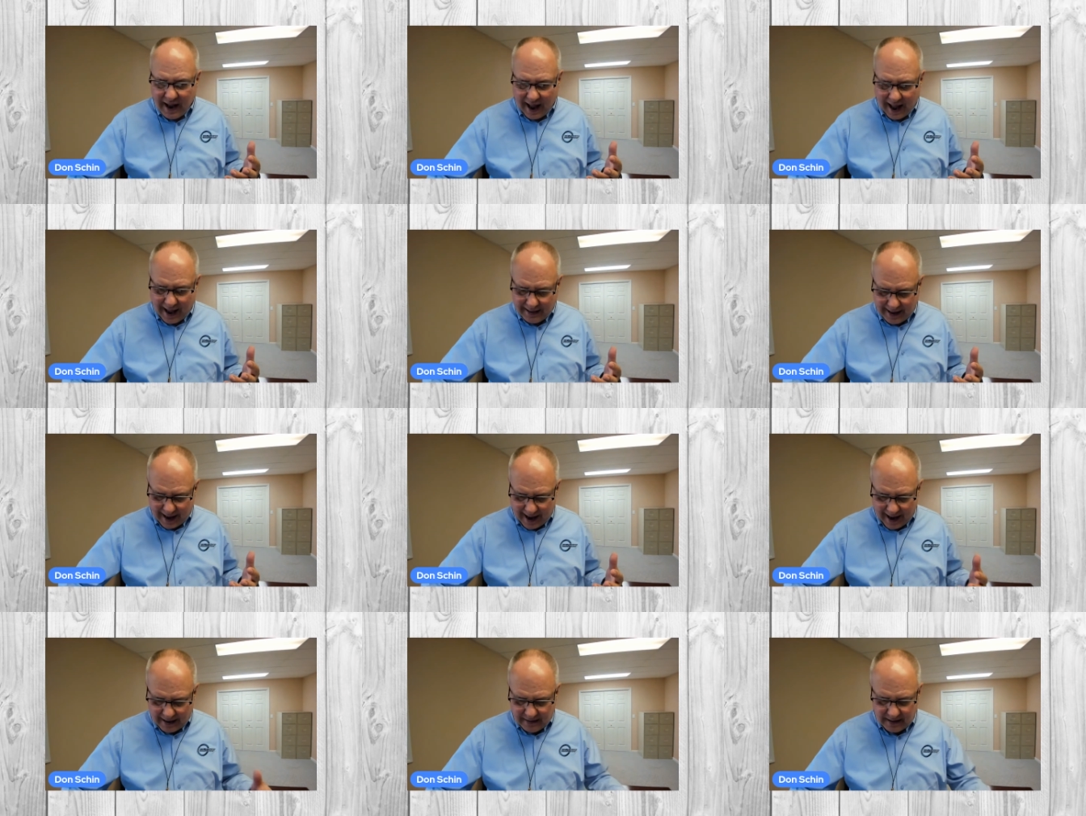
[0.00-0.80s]
And
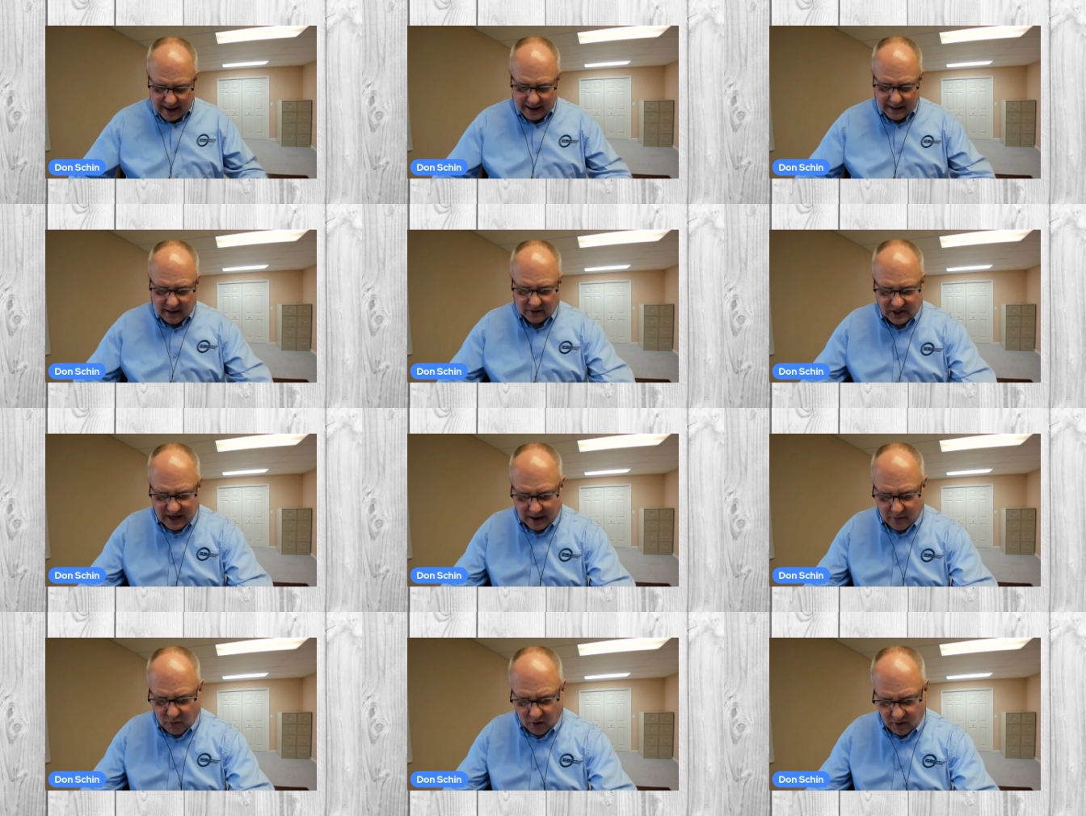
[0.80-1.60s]
I'll
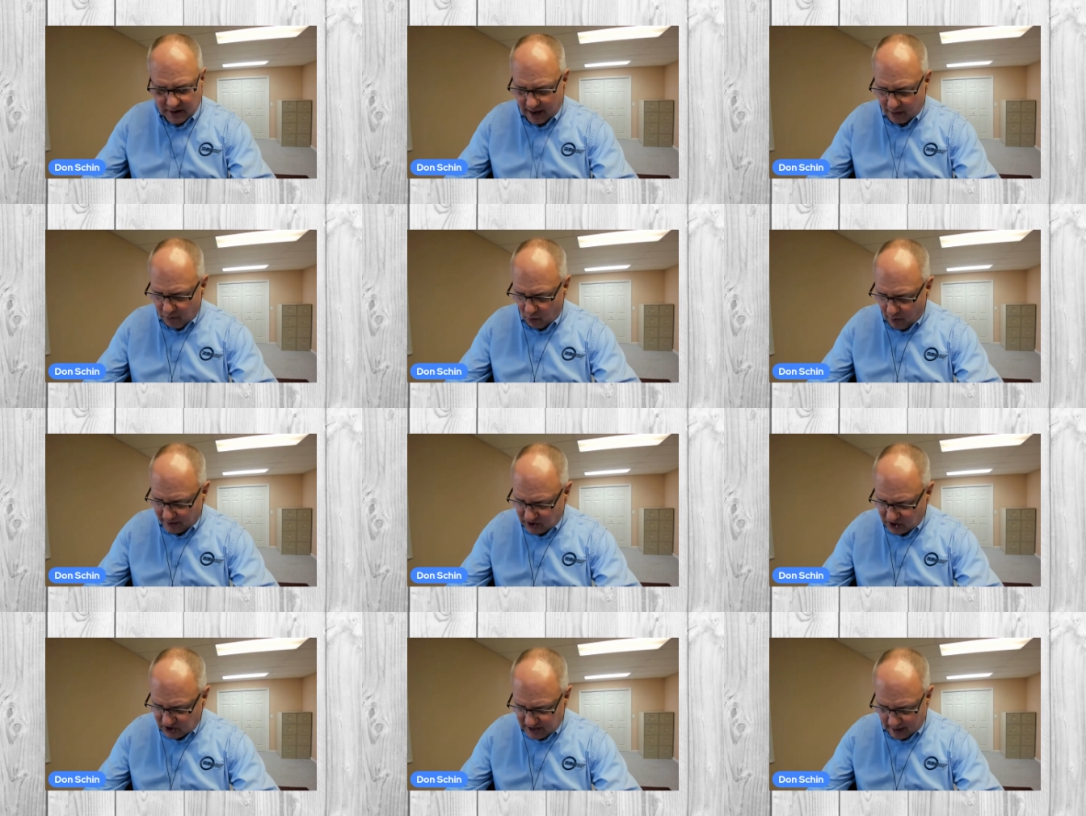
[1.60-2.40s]
say, well, okay, well,
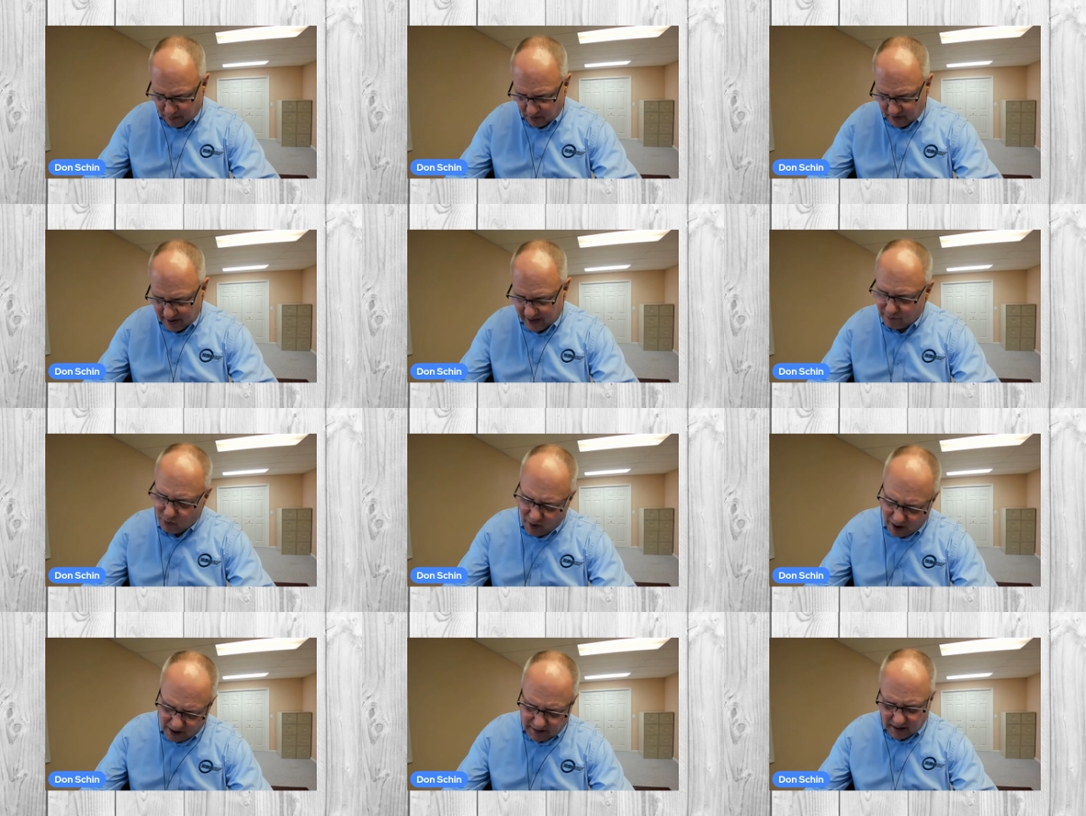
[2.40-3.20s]
what step are they in?
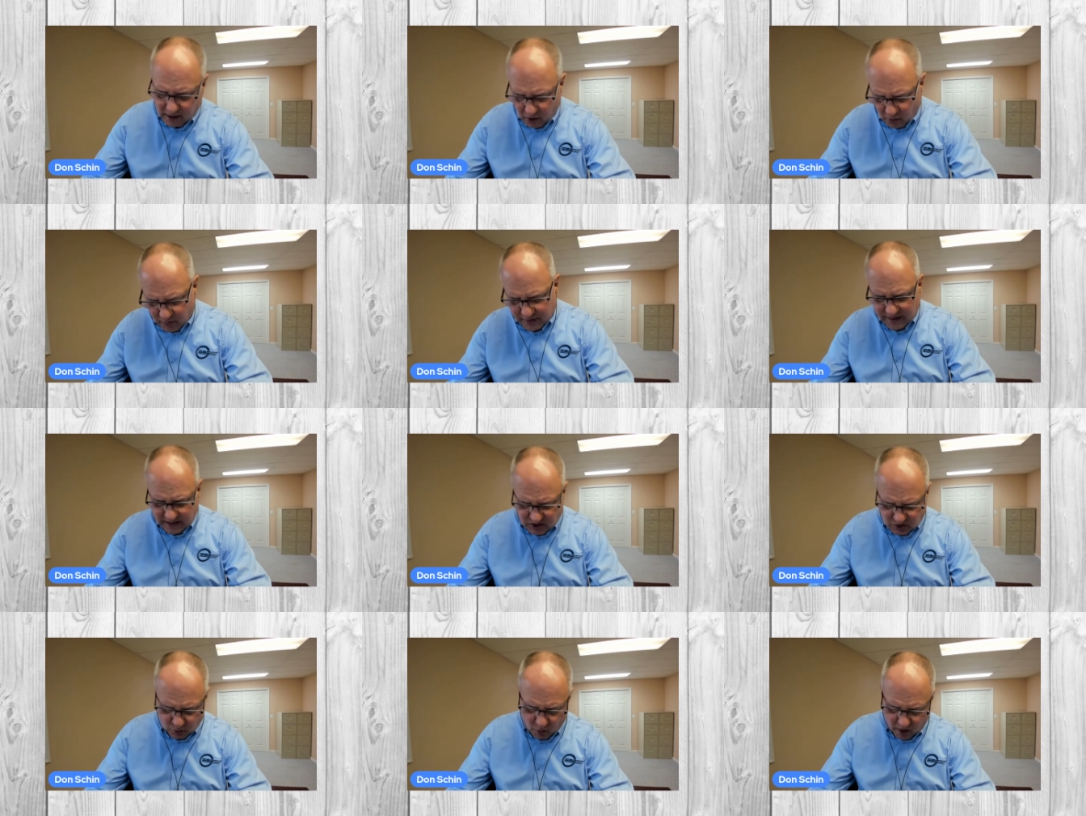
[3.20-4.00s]
Well, with
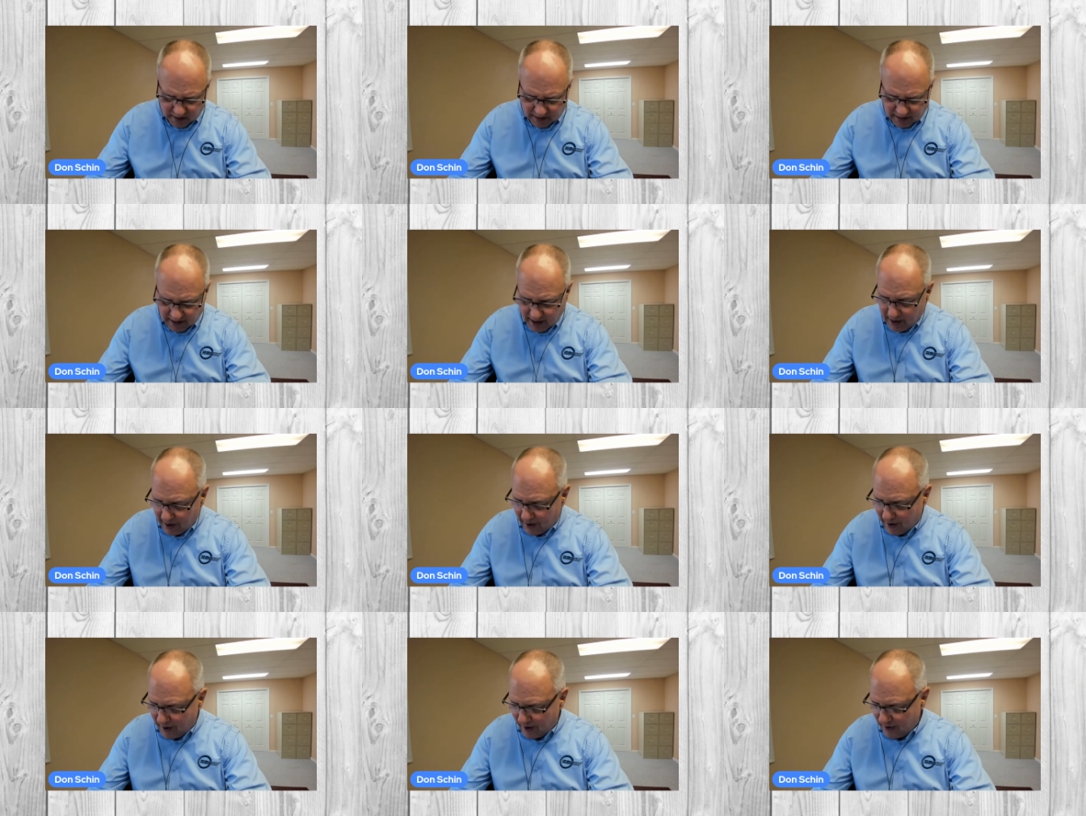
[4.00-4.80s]
this one,
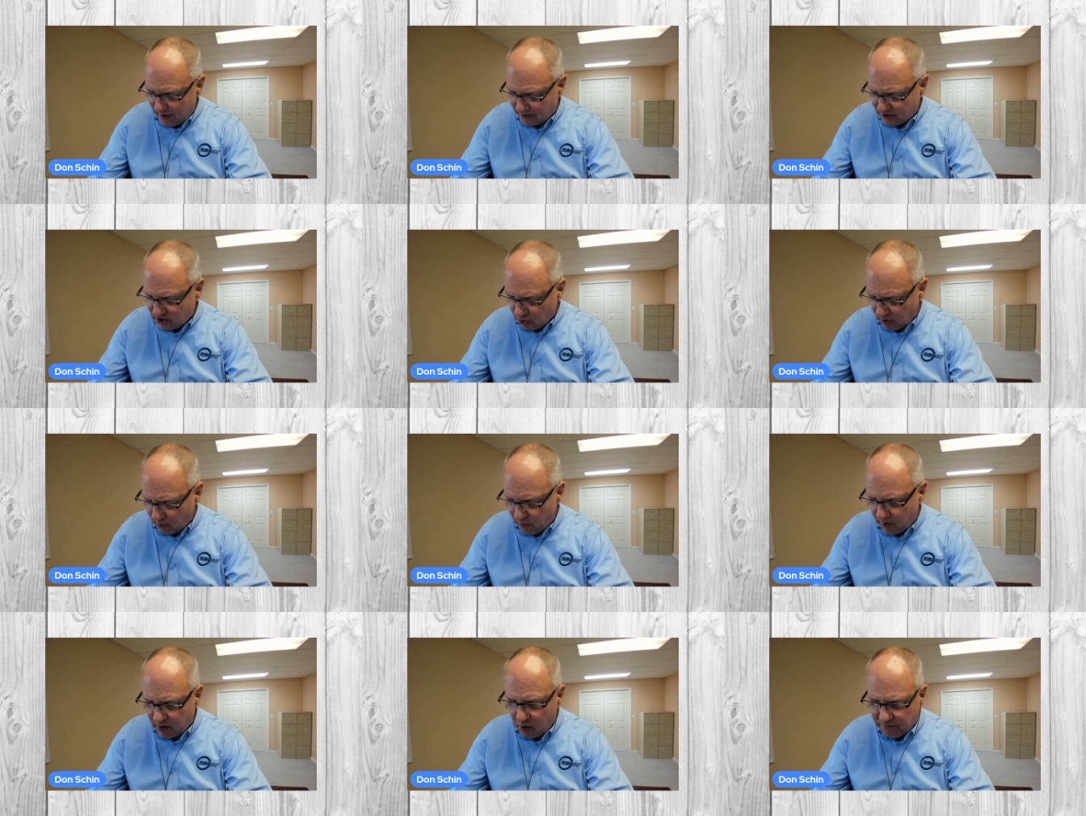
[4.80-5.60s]
I sort of
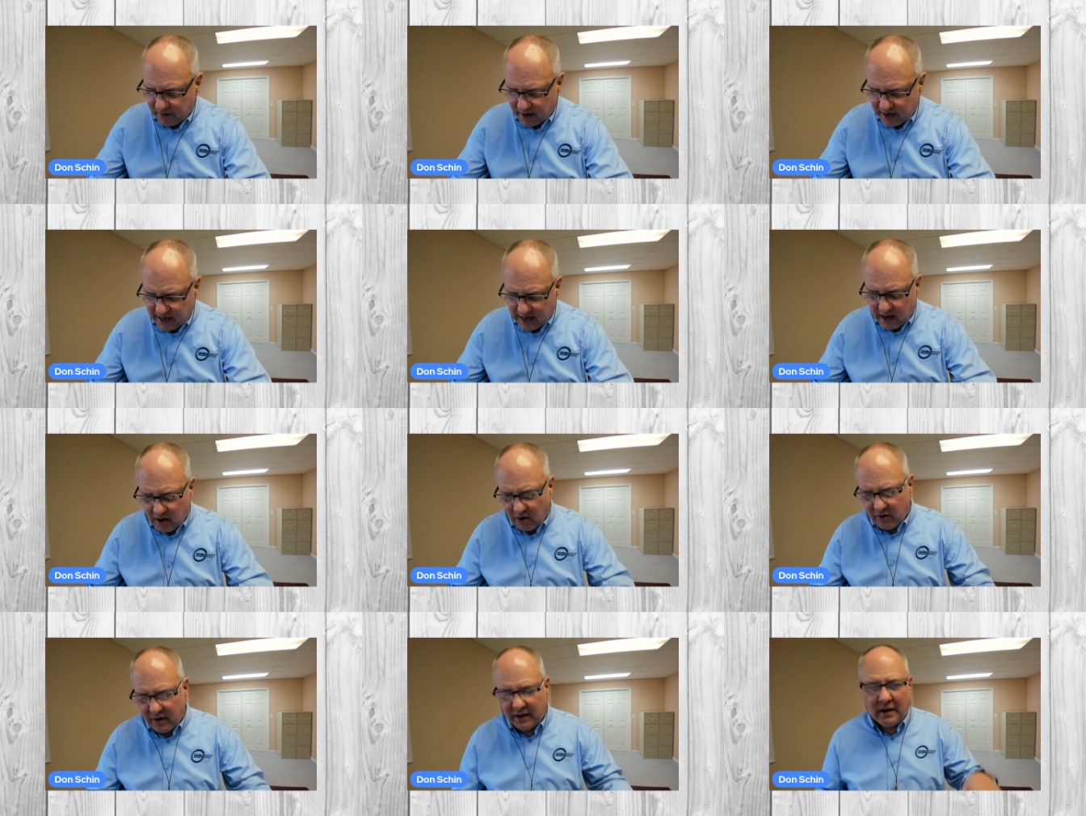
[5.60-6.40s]
went over
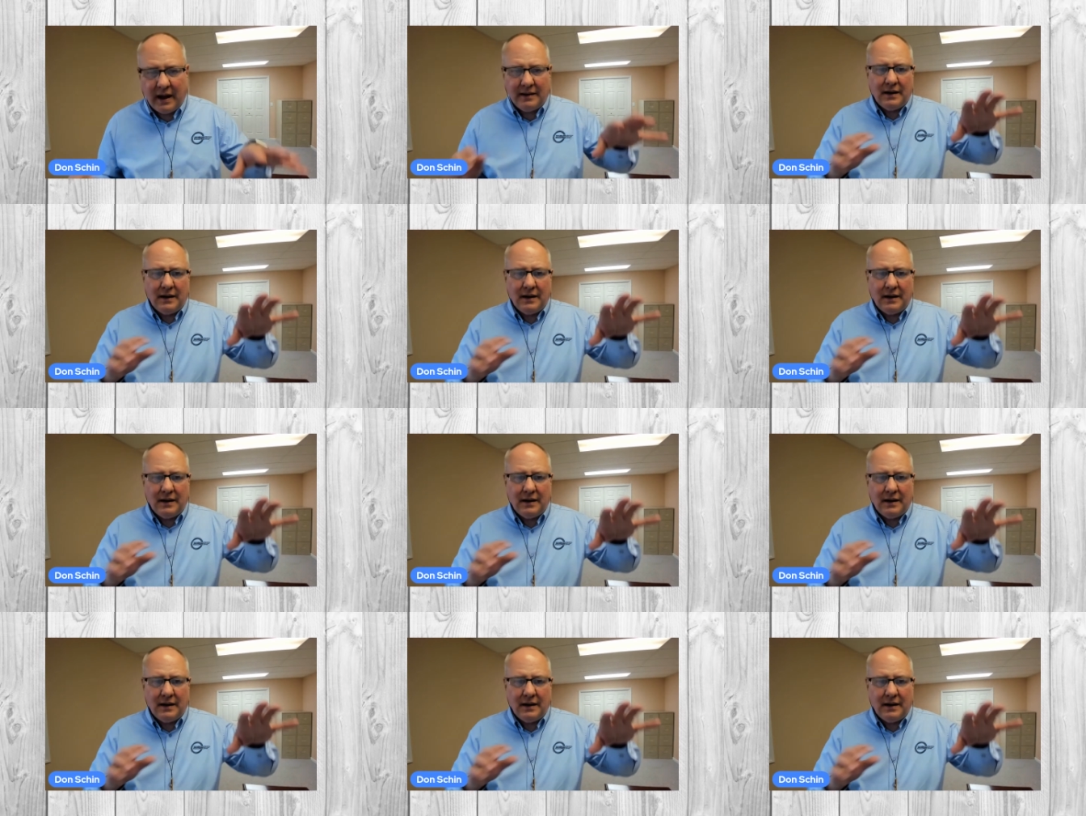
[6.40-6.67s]
here and